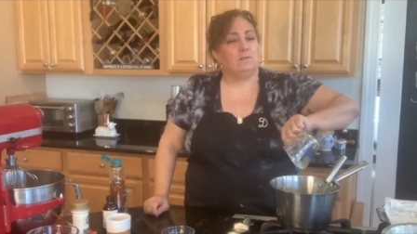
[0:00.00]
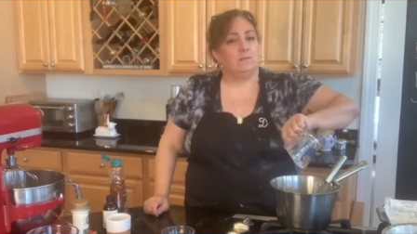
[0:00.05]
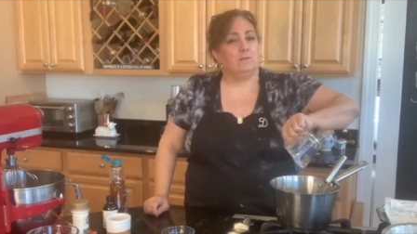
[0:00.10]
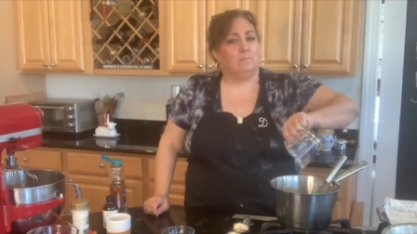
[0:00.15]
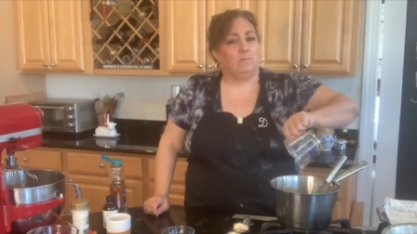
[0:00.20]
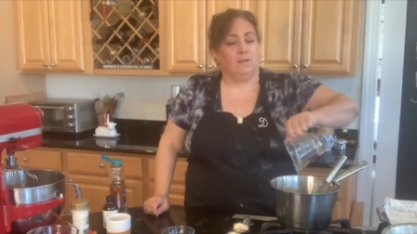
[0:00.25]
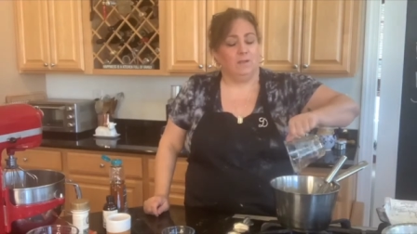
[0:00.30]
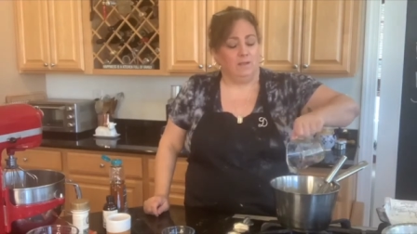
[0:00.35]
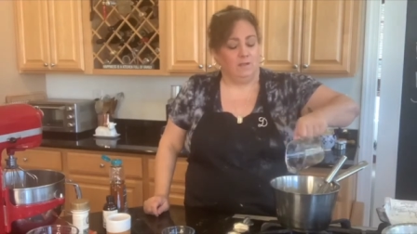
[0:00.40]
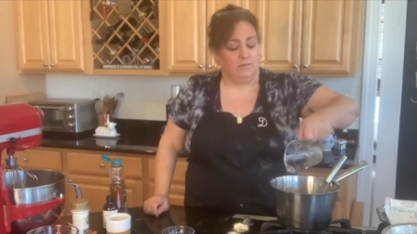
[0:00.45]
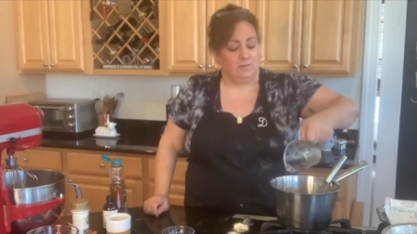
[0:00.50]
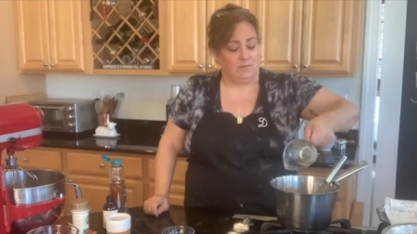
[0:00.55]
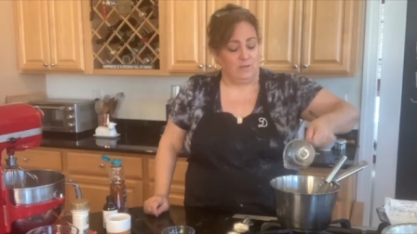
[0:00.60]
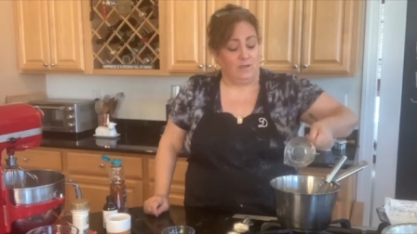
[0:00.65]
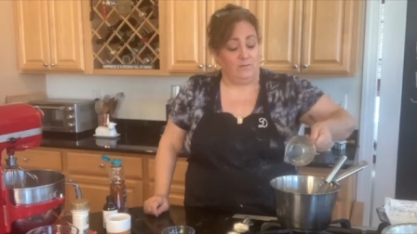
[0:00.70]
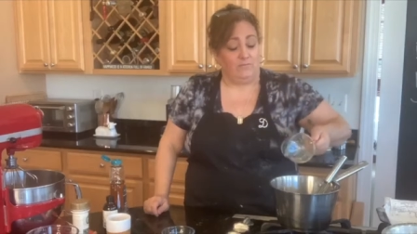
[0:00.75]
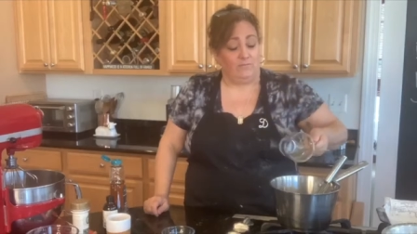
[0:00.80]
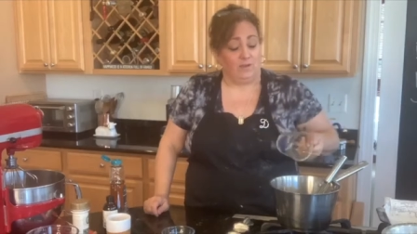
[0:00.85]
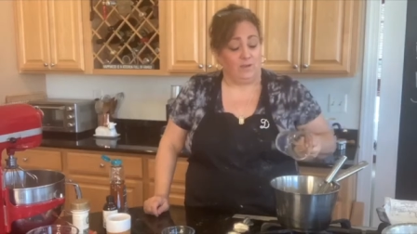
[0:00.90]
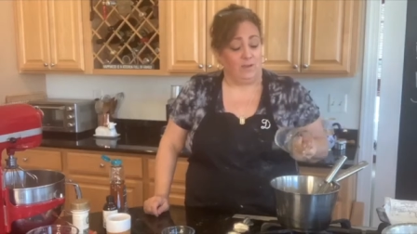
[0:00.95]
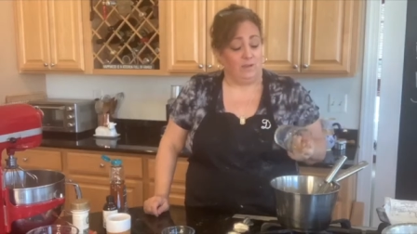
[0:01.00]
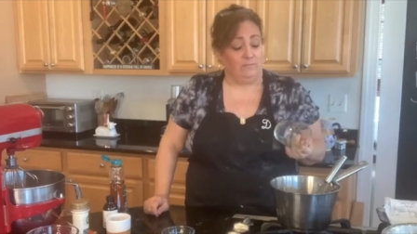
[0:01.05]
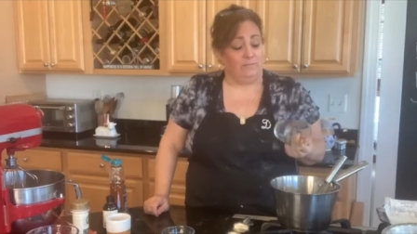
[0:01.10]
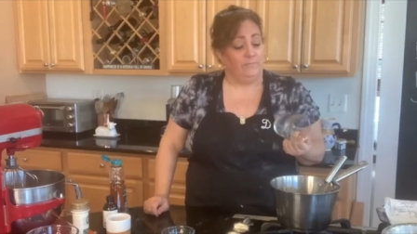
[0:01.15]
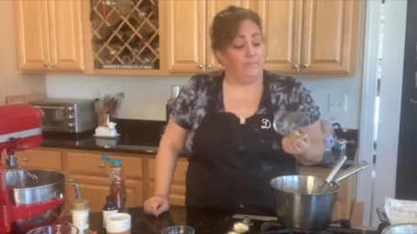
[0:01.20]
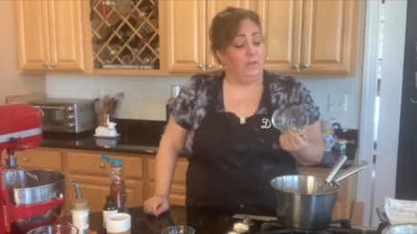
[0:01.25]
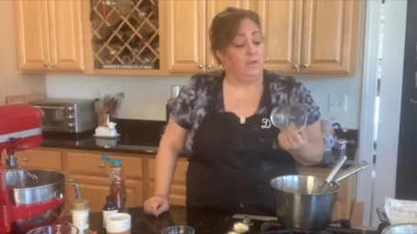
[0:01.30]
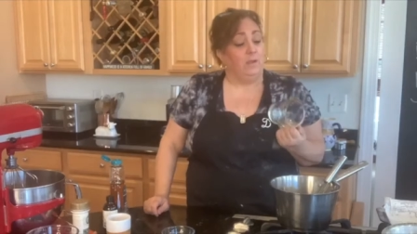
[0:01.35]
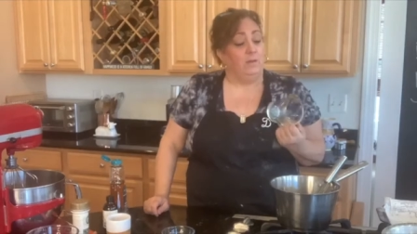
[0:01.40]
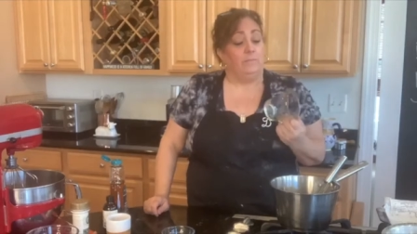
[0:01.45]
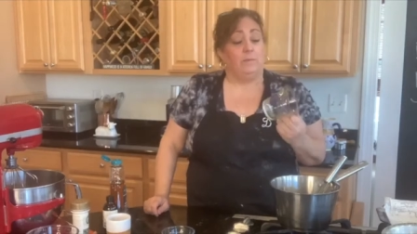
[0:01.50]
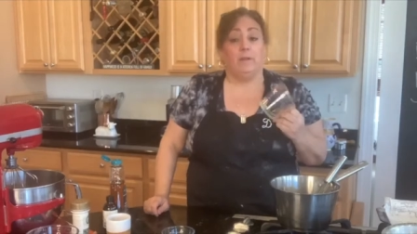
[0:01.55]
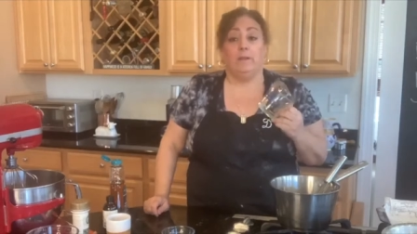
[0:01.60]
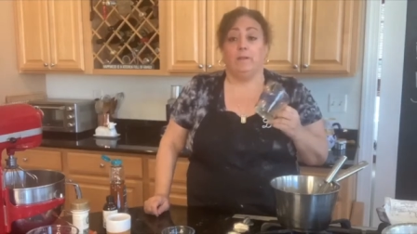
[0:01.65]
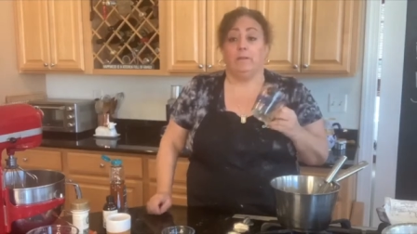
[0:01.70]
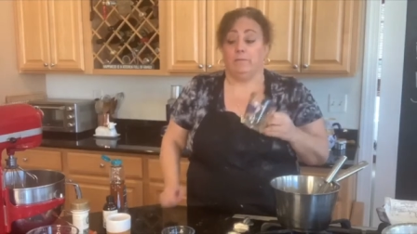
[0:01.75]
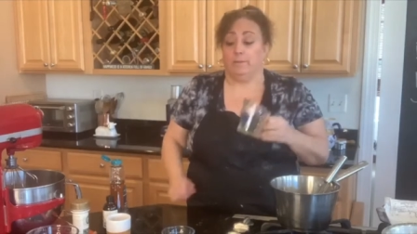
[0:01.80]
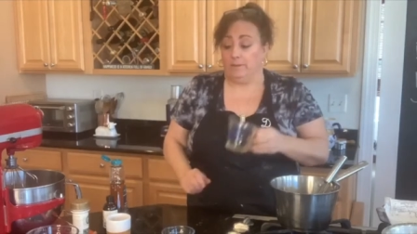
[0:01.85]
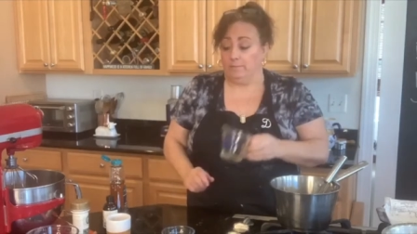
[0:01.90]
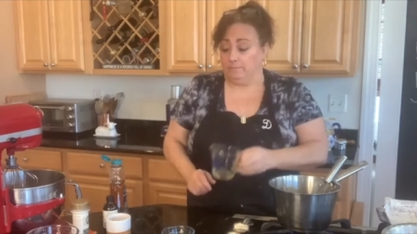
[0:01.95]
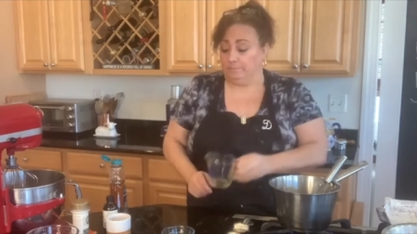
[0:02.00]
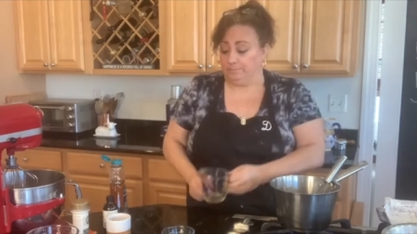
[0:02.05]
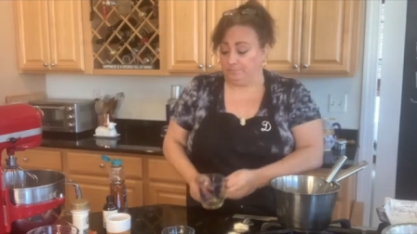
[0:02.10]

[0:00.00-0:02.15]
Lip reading: Something else, I forget. But anyway,